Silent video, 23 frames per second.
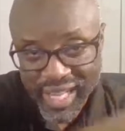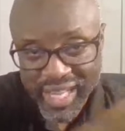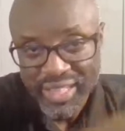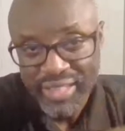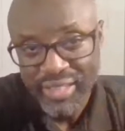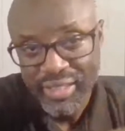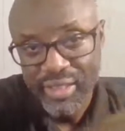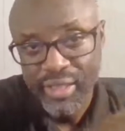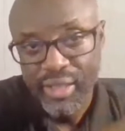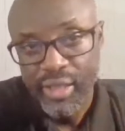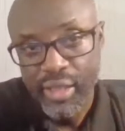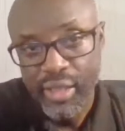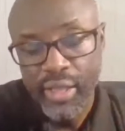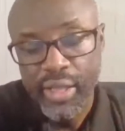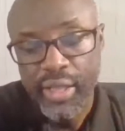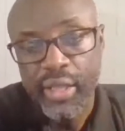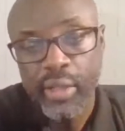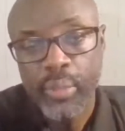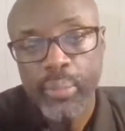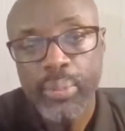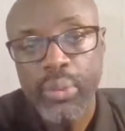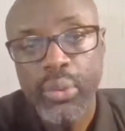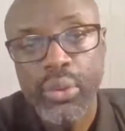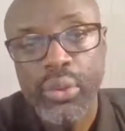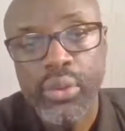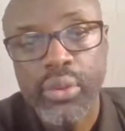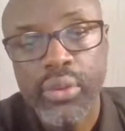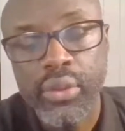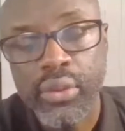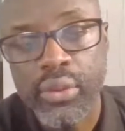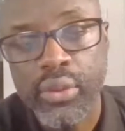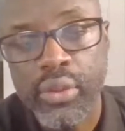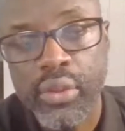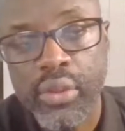at the airport,
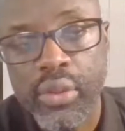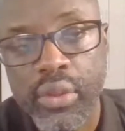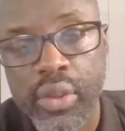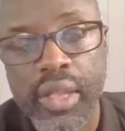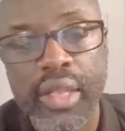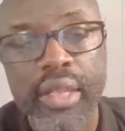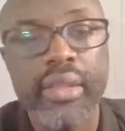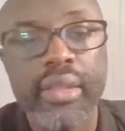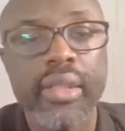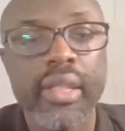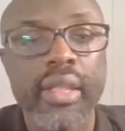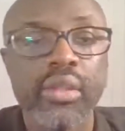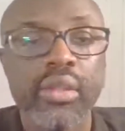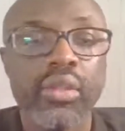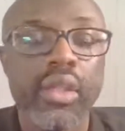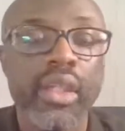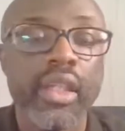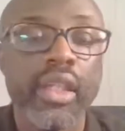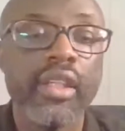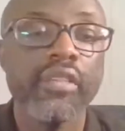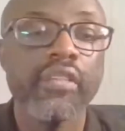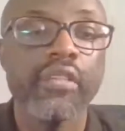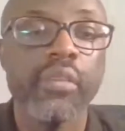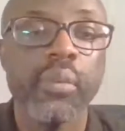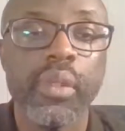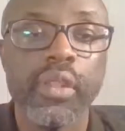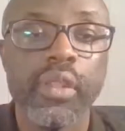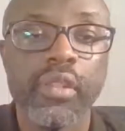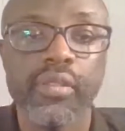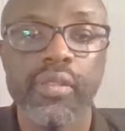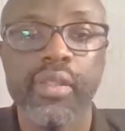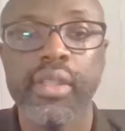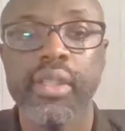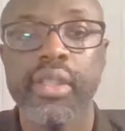and then you leave with